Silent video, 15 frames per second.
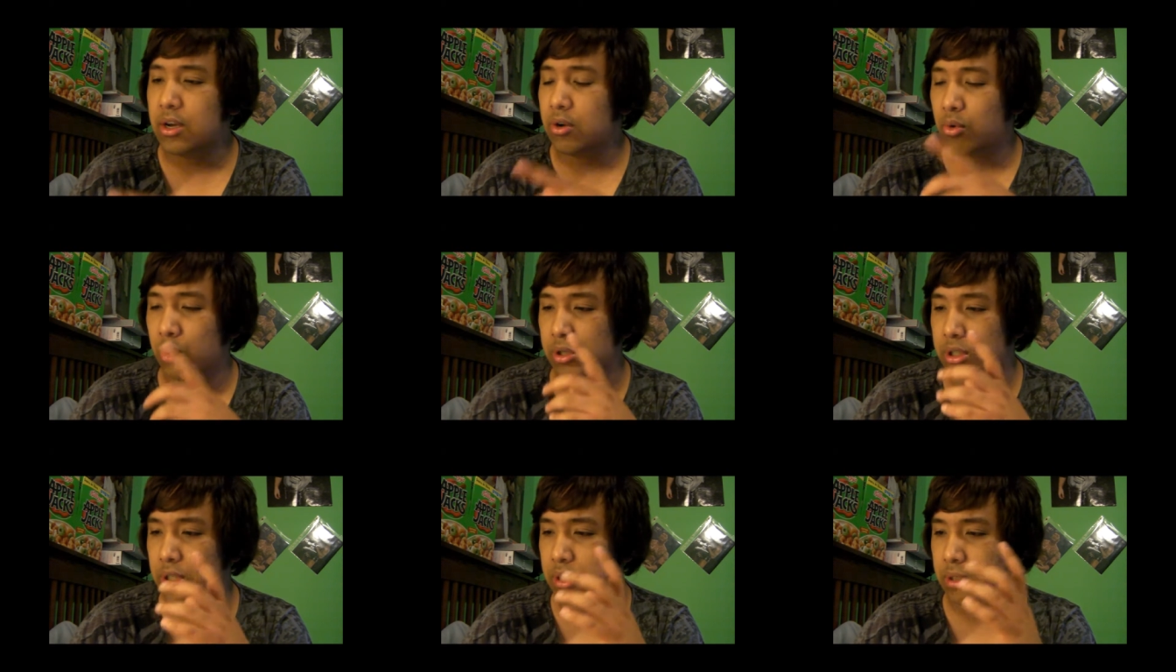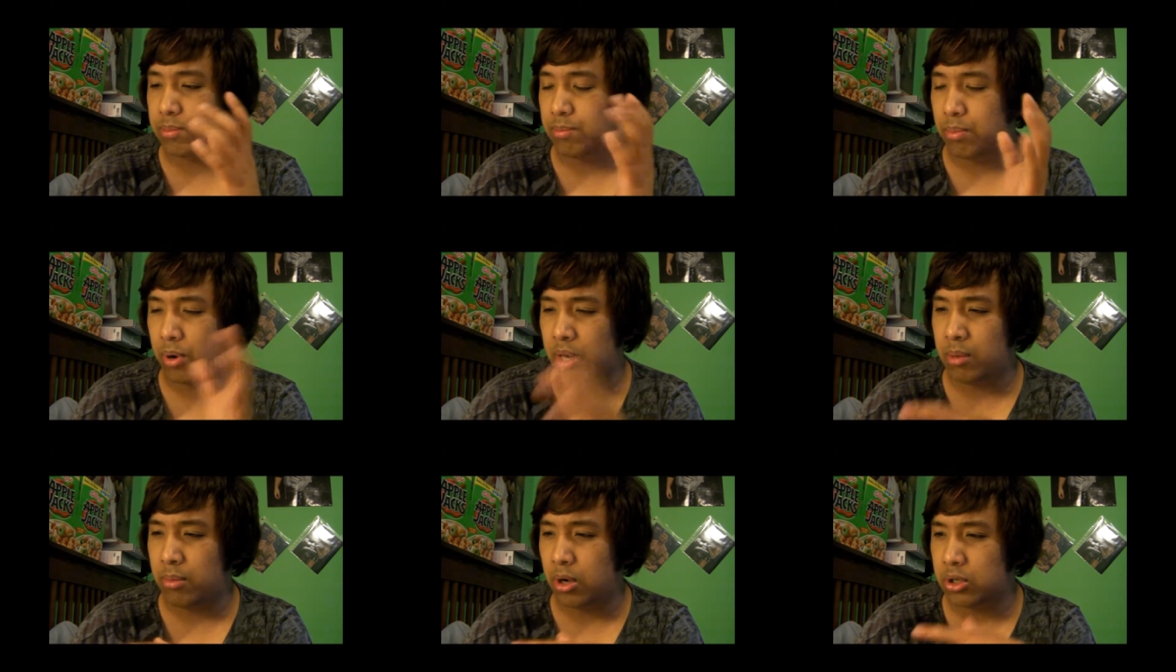Which is
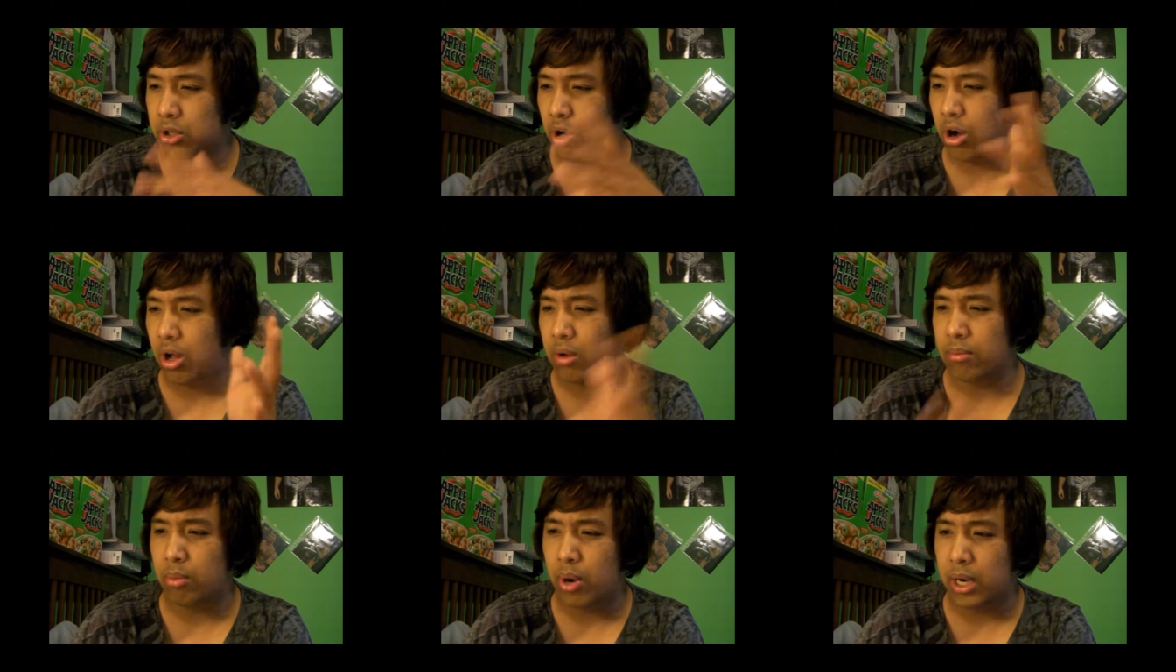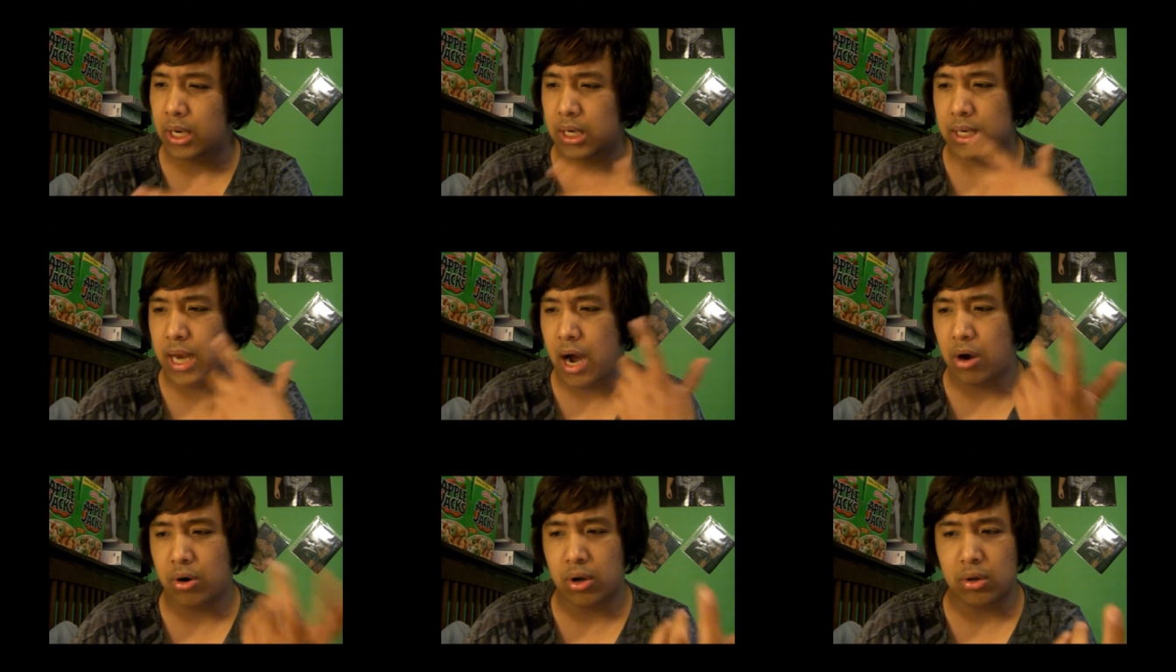pretty much all I'm breaking
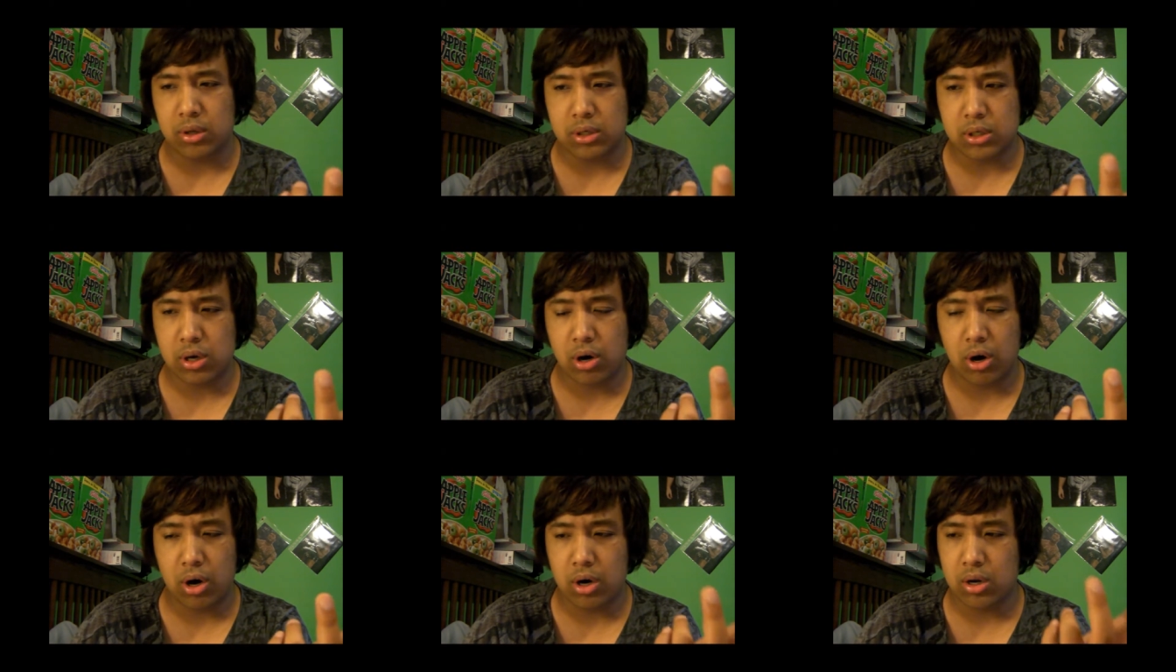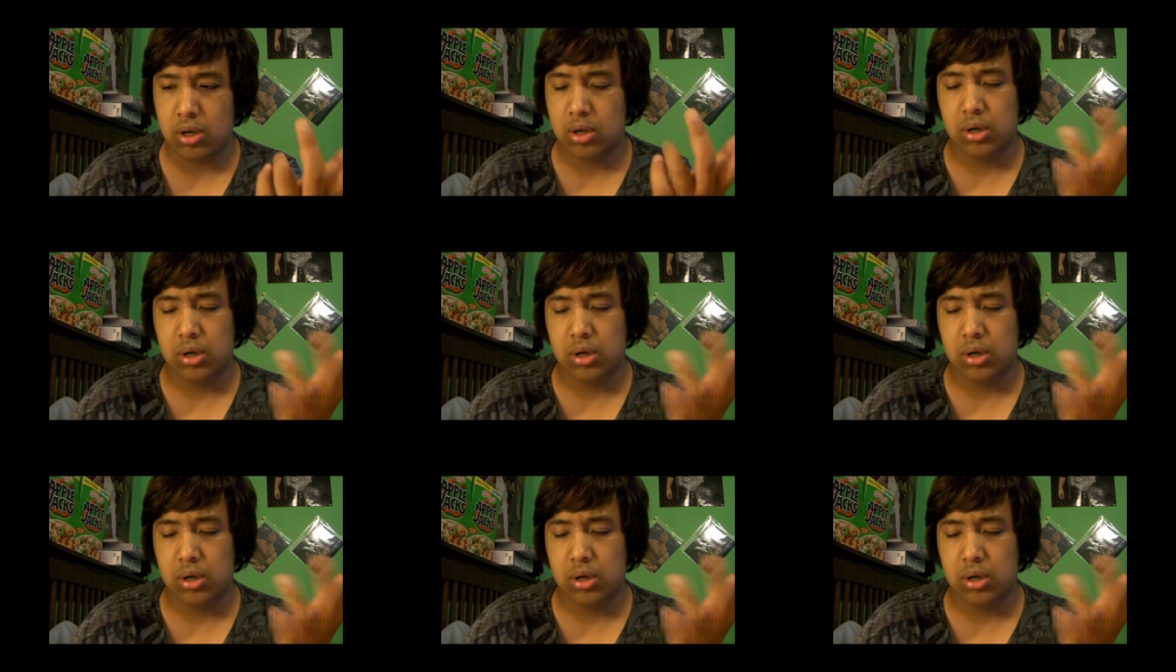down on this card.